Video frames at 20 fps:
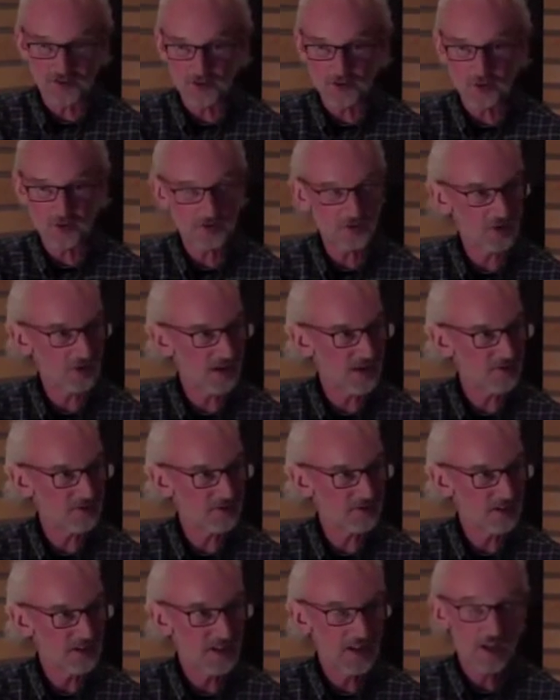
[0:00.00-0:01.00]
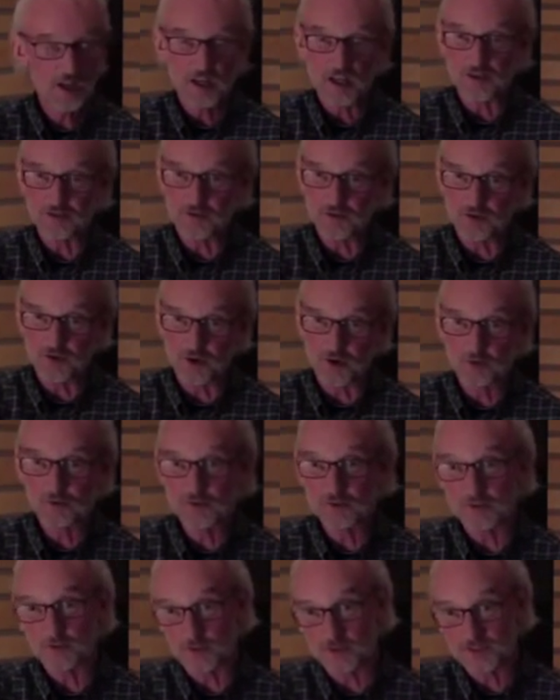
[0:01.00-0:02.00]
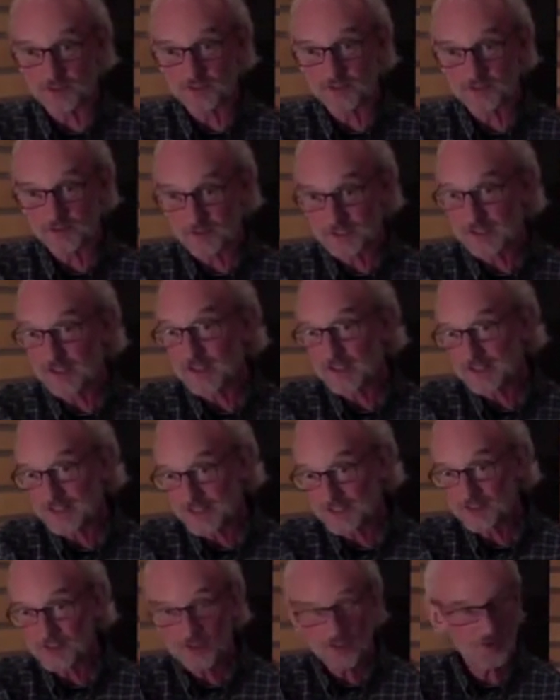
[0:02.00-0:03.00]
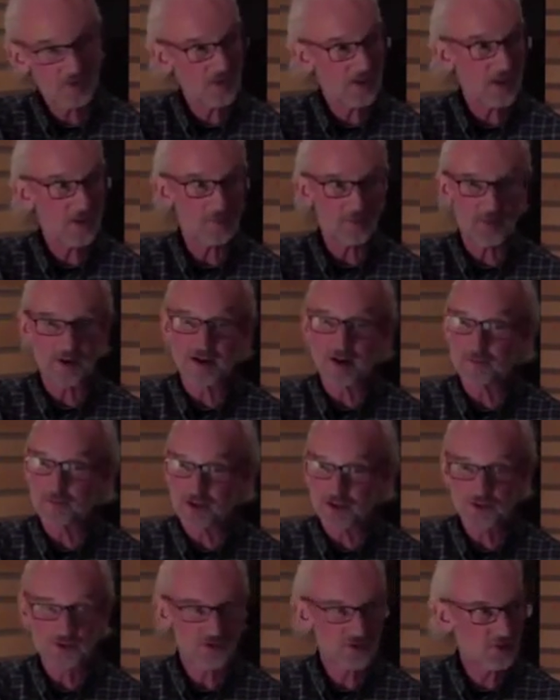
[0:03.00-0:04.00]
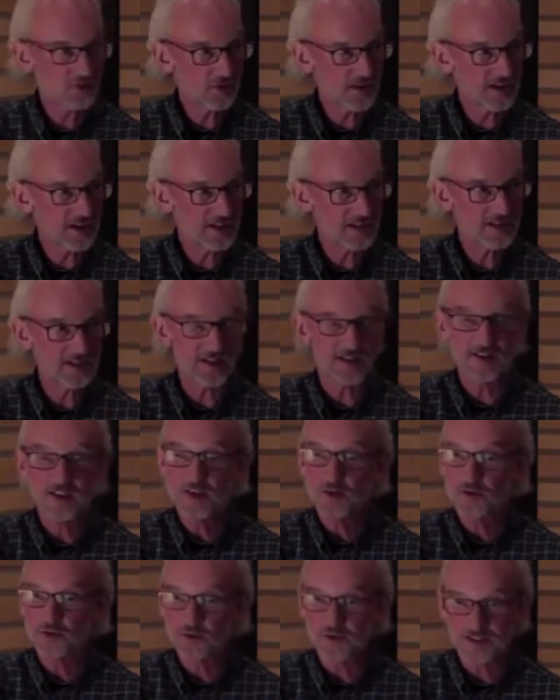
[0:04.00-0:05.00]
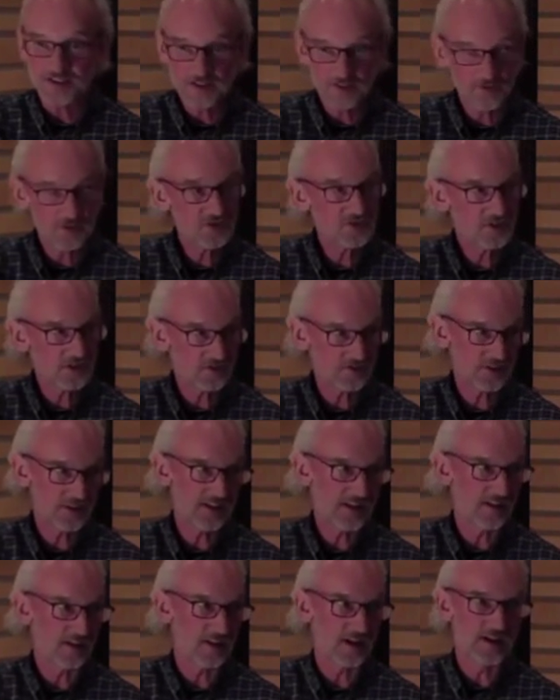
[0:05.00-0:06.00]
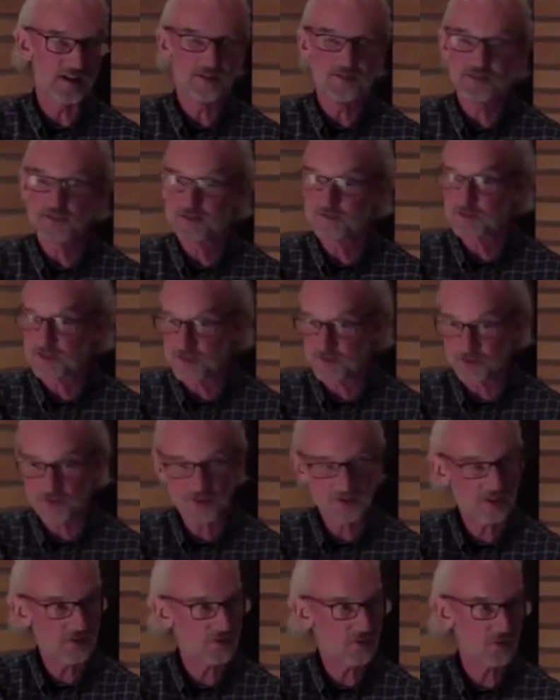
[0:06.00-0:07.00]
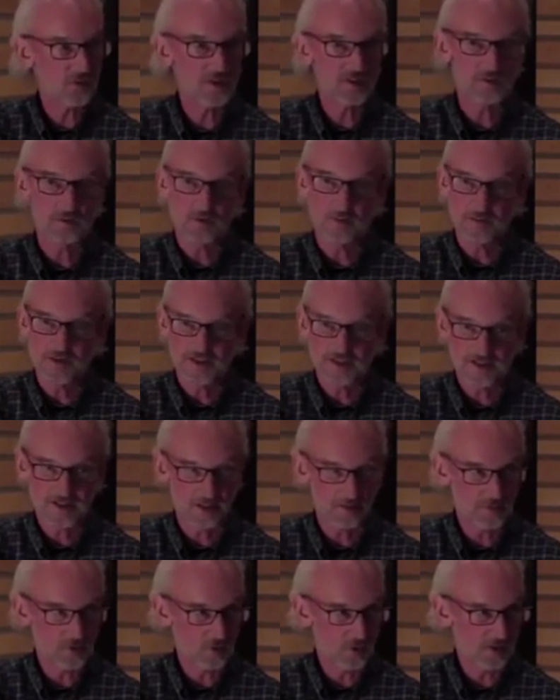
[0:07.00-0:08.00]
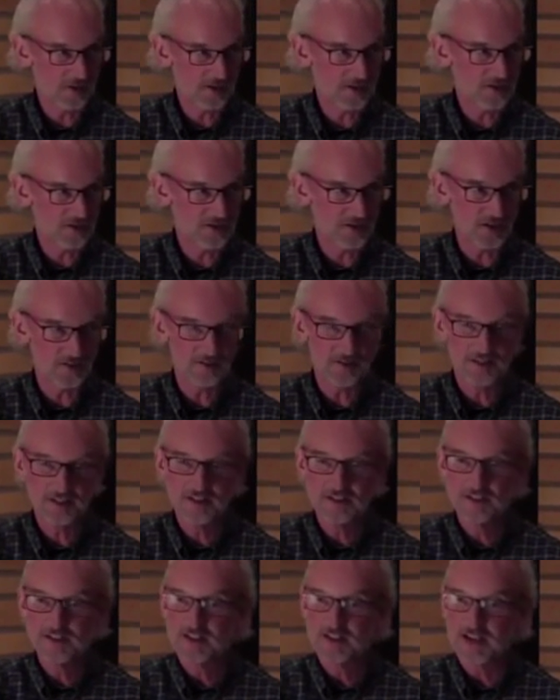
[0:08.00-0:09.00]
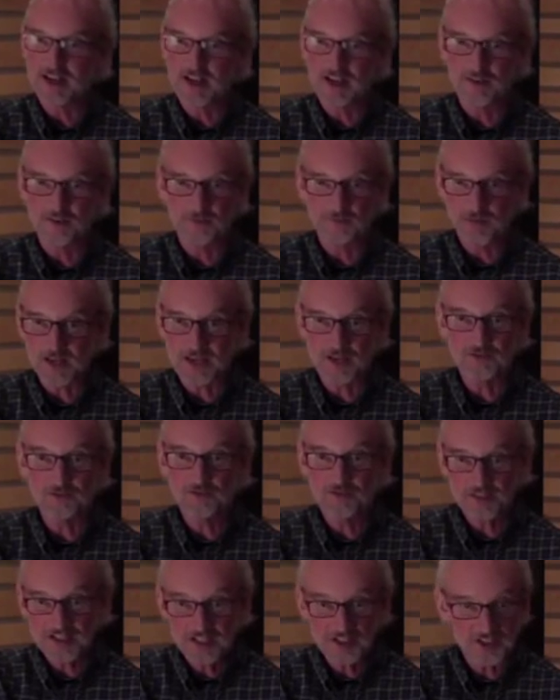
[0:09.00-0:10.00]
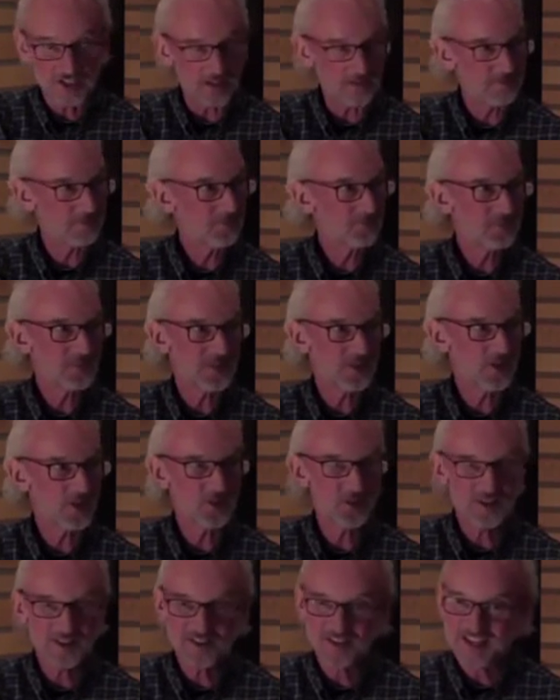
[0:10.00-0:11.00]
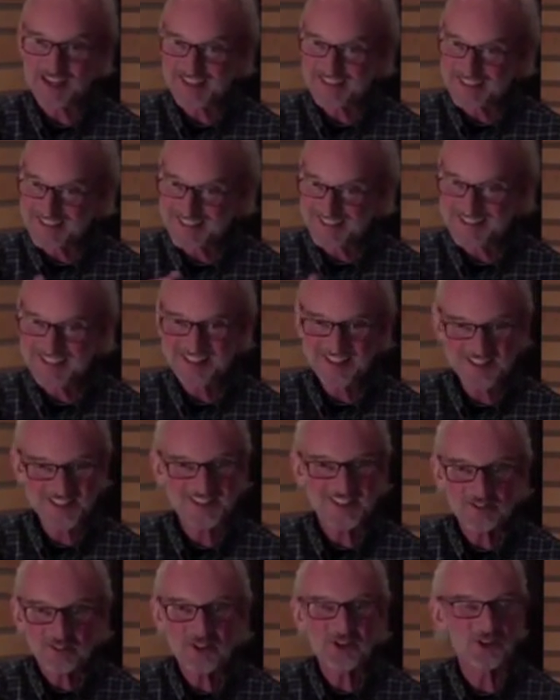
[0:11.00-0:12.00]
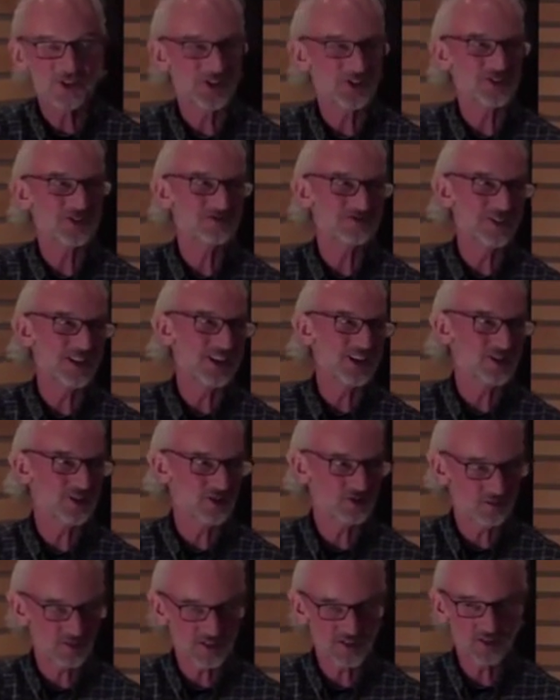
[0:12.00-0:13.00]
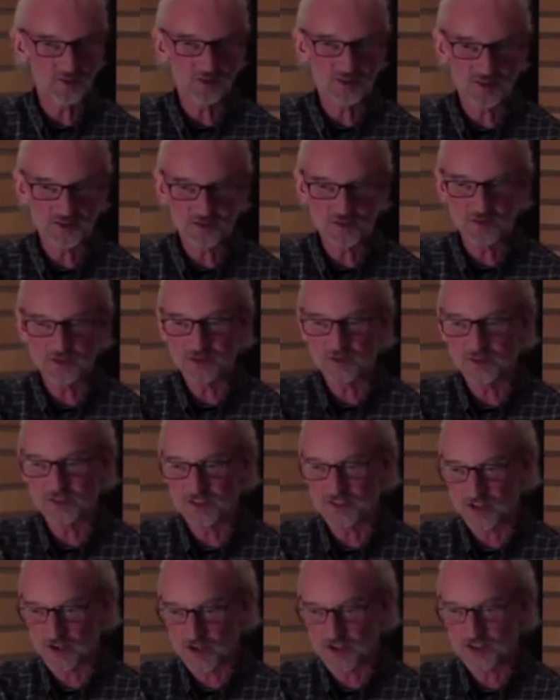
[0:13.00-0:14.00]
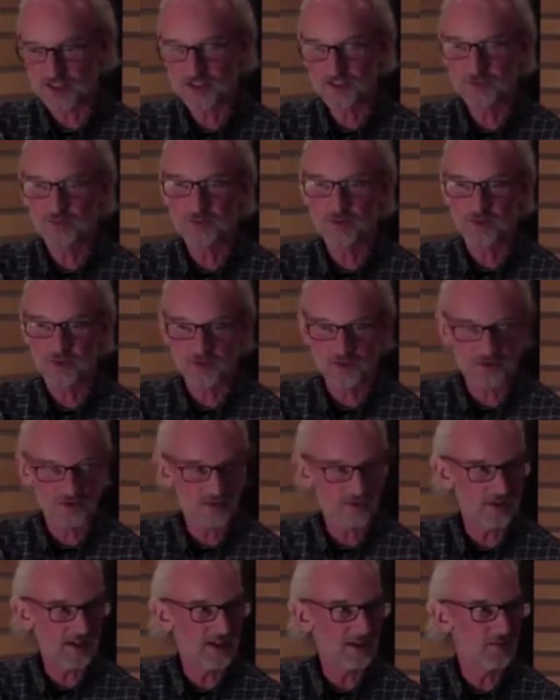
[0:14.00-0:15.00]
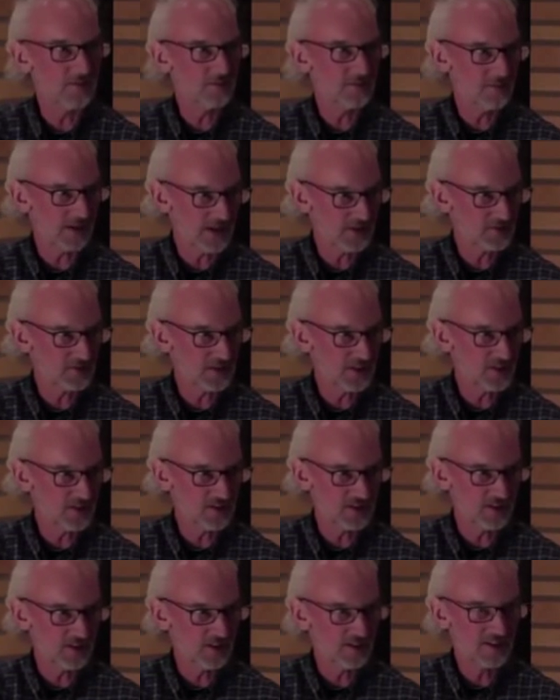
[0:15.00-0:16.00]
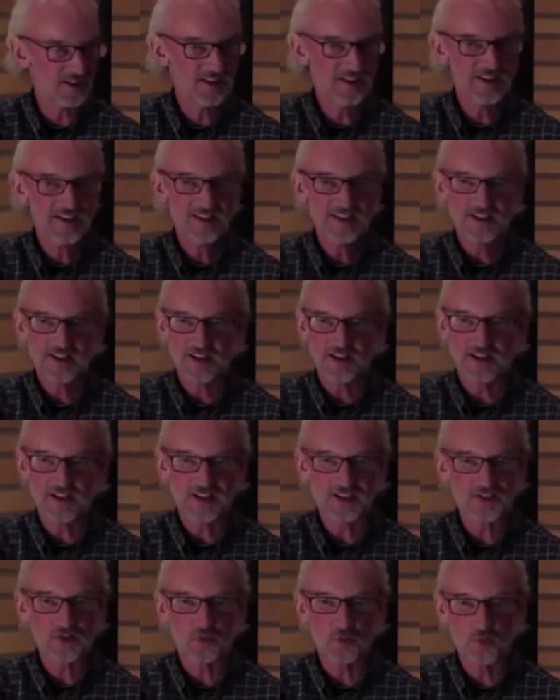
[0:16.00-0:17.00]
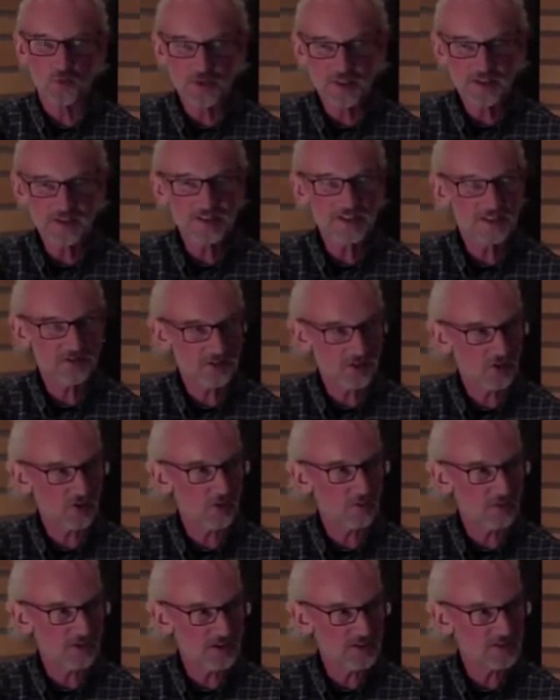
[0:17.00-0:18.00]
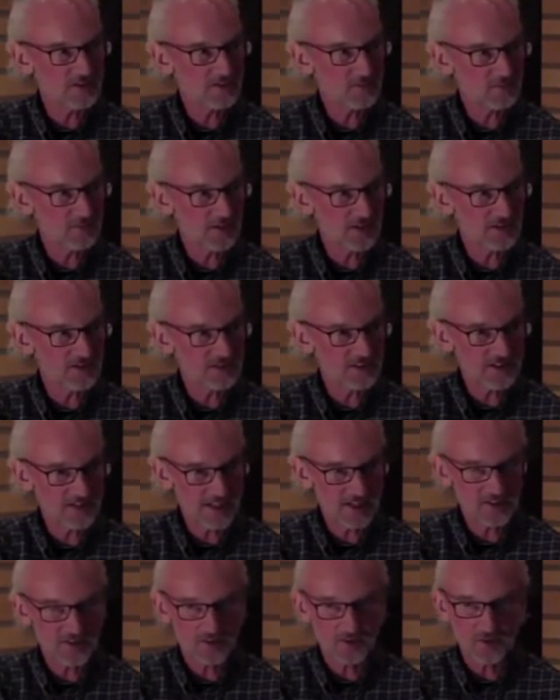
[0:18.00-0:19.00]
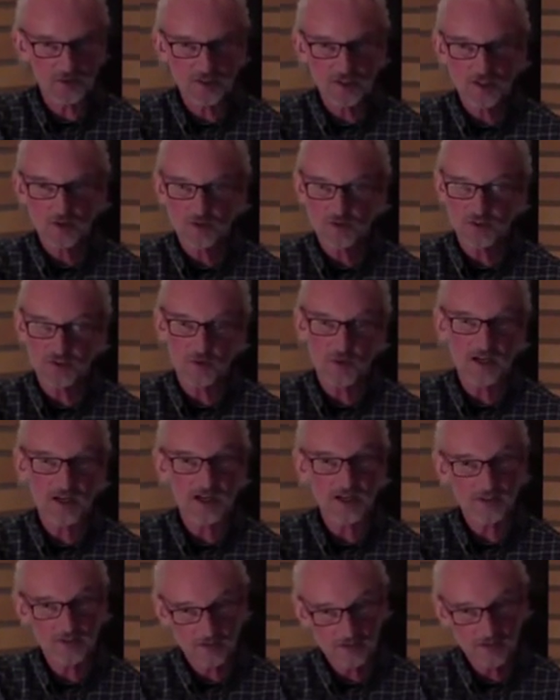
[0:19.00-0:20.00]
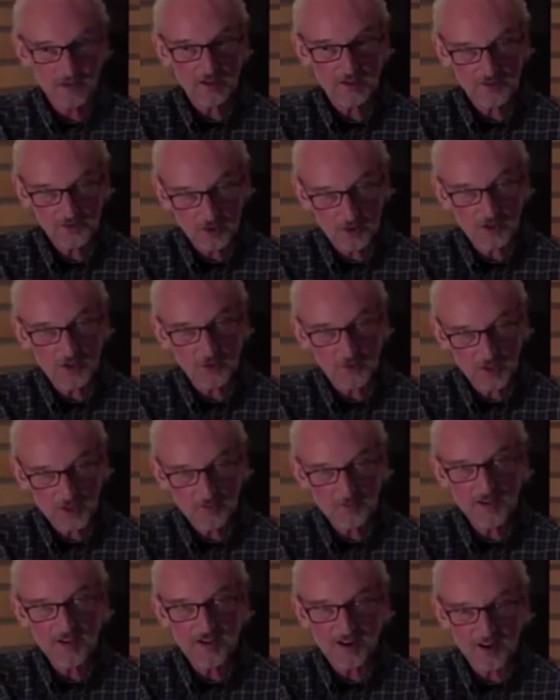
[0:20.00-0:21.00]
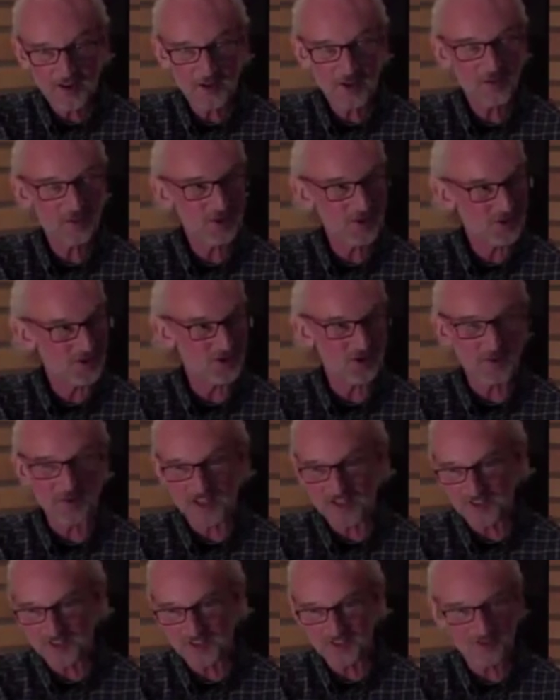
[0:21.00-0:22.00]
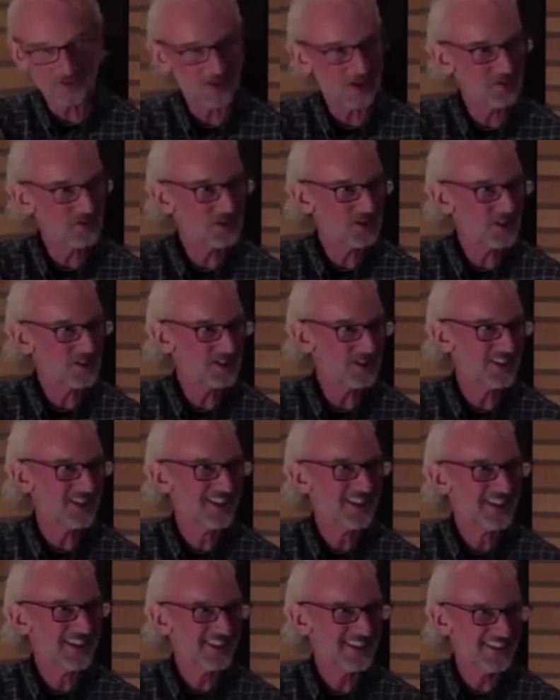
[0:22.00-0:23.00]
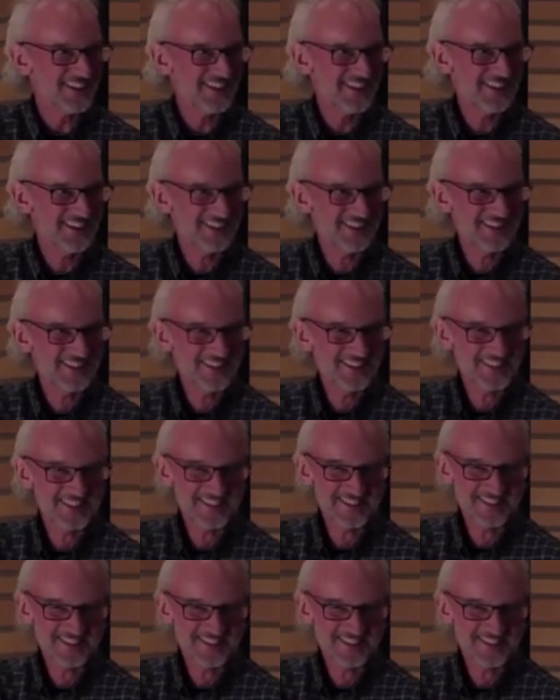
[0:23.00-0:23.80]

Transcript: to do with your life. If you don't, and you want to just do I guess you can do that. But I'm not sure it's a great idea. So give yourself a deadline. Give yourself a reasonable amount of time to work on stuff, and finish it. It's difficult to finish, especially when you're the artist, producer, and mastering engineer. That's a really difficult place to get to, which is why I strongly recommend hiring a producer. But that's a different conversation.